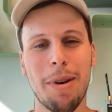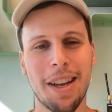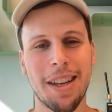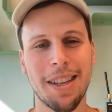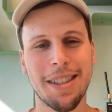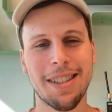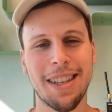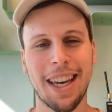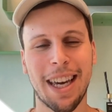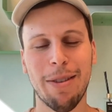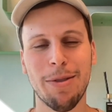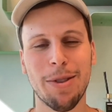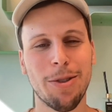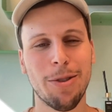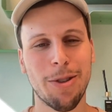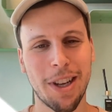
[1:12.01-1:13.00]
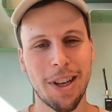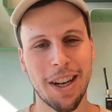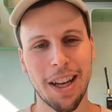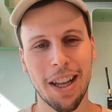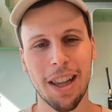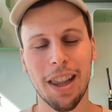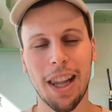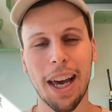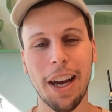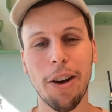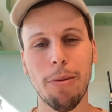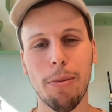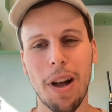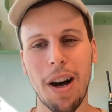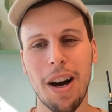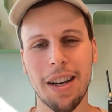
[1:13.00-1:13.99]
is it gives you the Lego
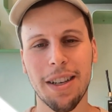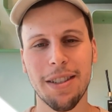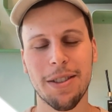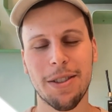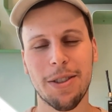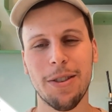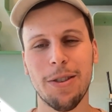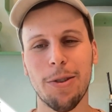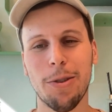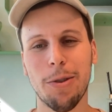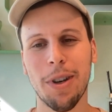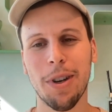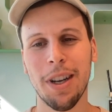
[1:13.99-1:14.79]
blocks to